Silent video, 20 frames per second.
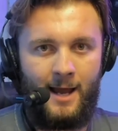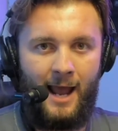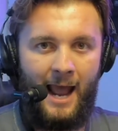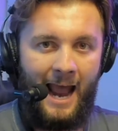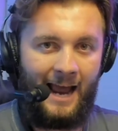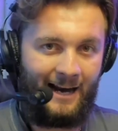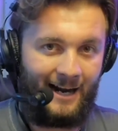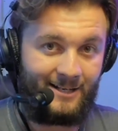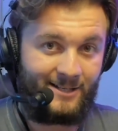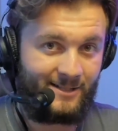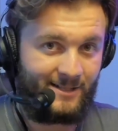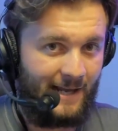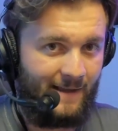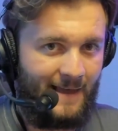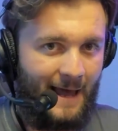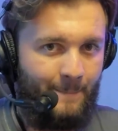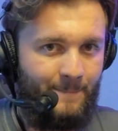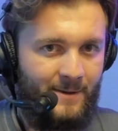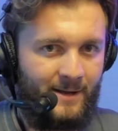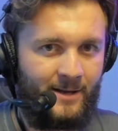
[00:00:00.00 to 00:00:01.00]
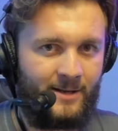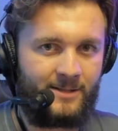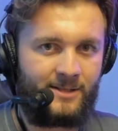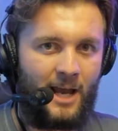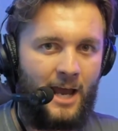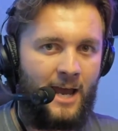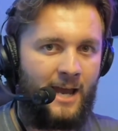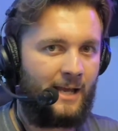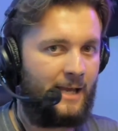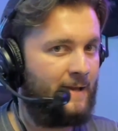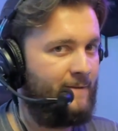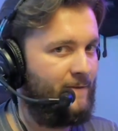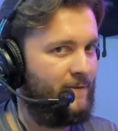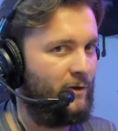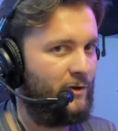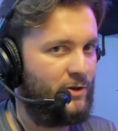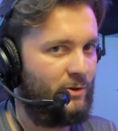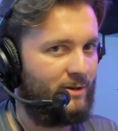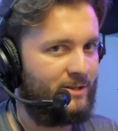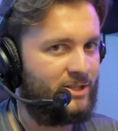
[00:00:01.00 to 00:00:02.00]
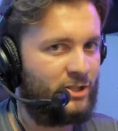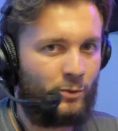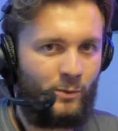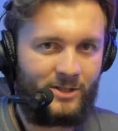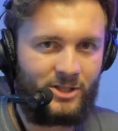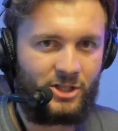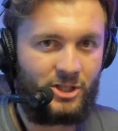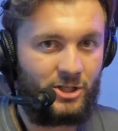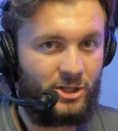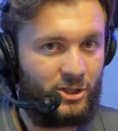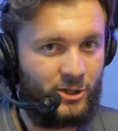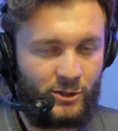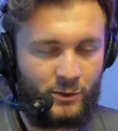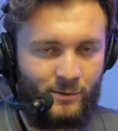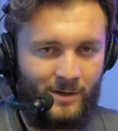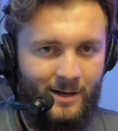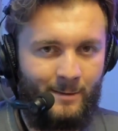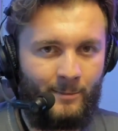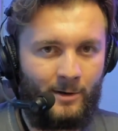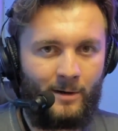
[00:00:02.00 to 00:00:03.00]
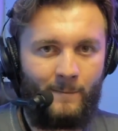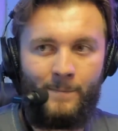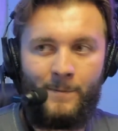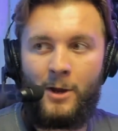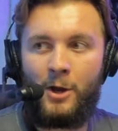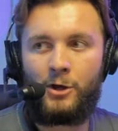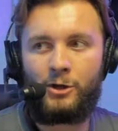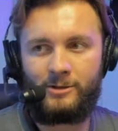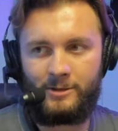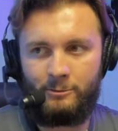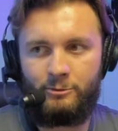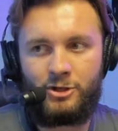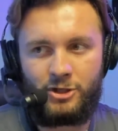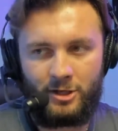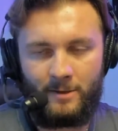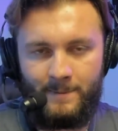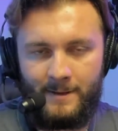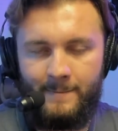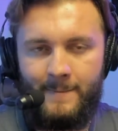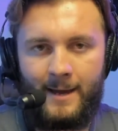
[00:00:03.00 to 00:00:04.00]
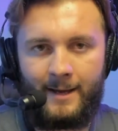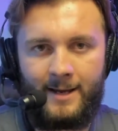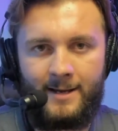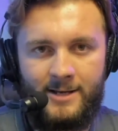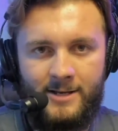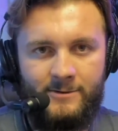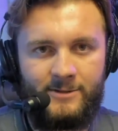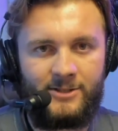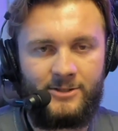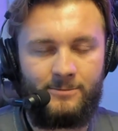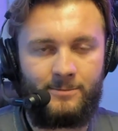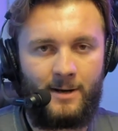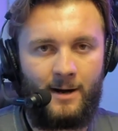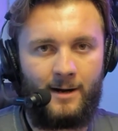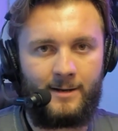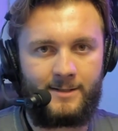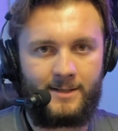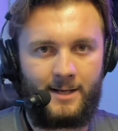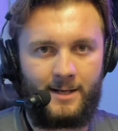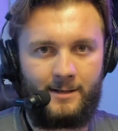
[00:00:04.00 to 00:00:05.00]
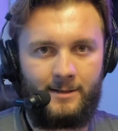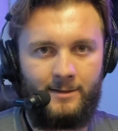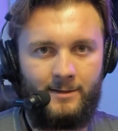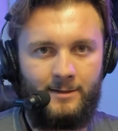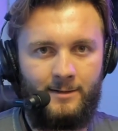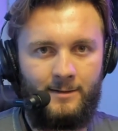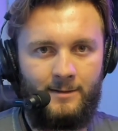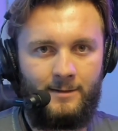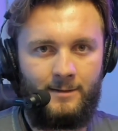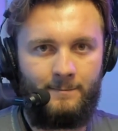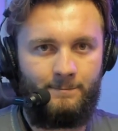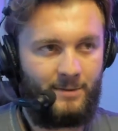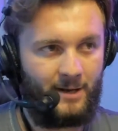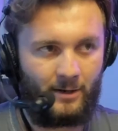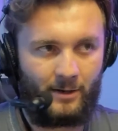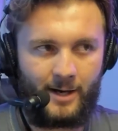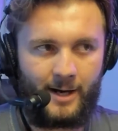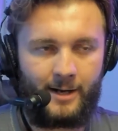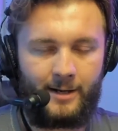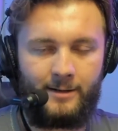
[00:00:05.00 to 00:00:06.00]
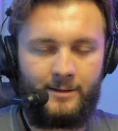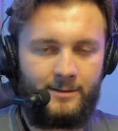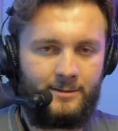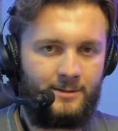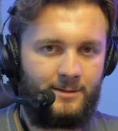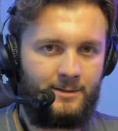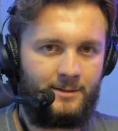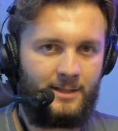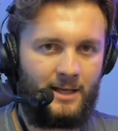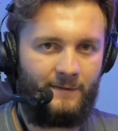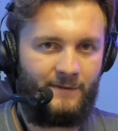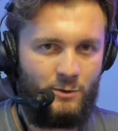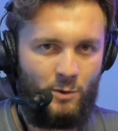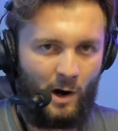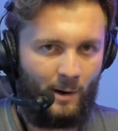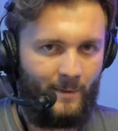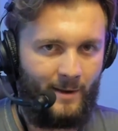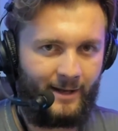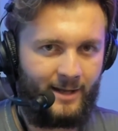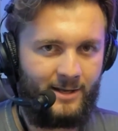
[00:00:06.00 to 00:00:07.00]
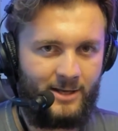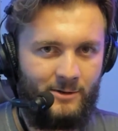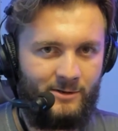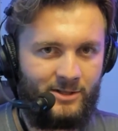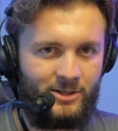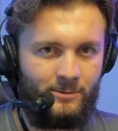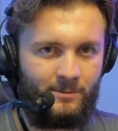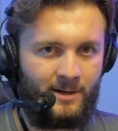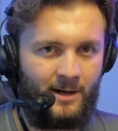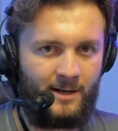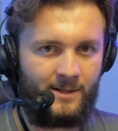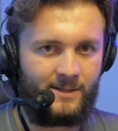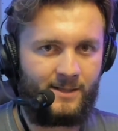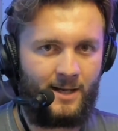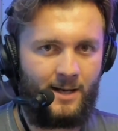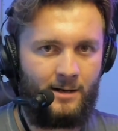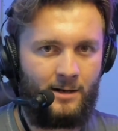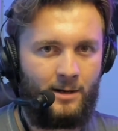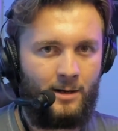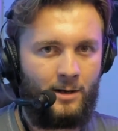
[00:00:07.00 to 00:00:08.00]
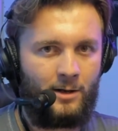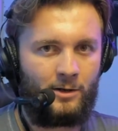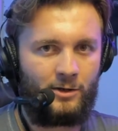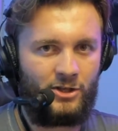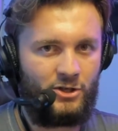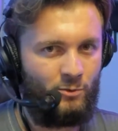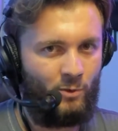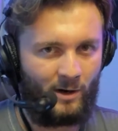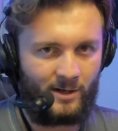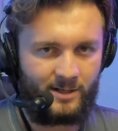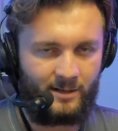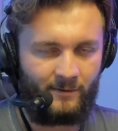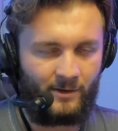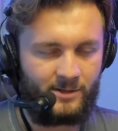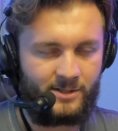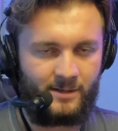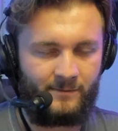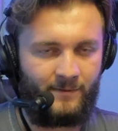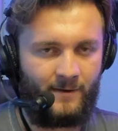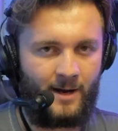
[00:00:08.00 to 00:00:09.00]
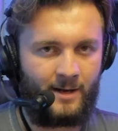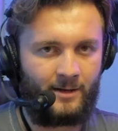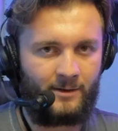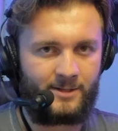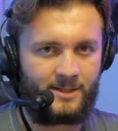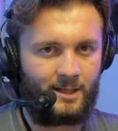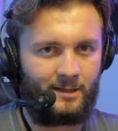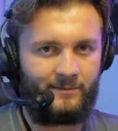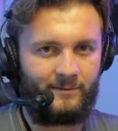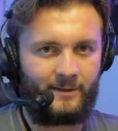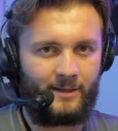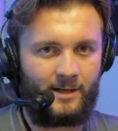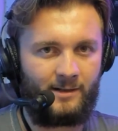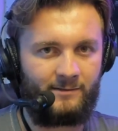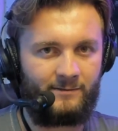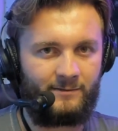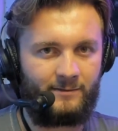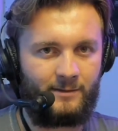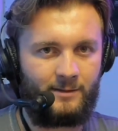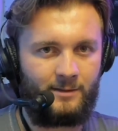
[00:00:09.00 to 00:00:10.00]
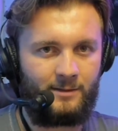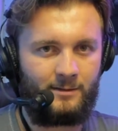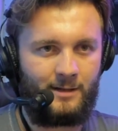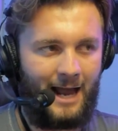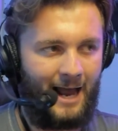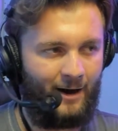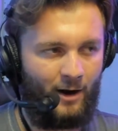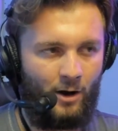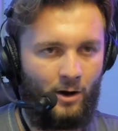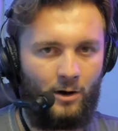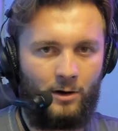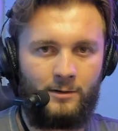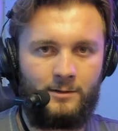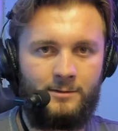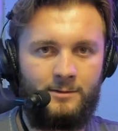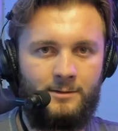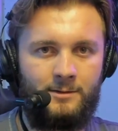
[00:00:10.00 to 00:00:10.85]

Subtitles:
And I say that because even though you're a Twitch streamer, you should be making YouTube content. Period. If you aren't making YouTube content, you aren't diversifying yourself enough at all.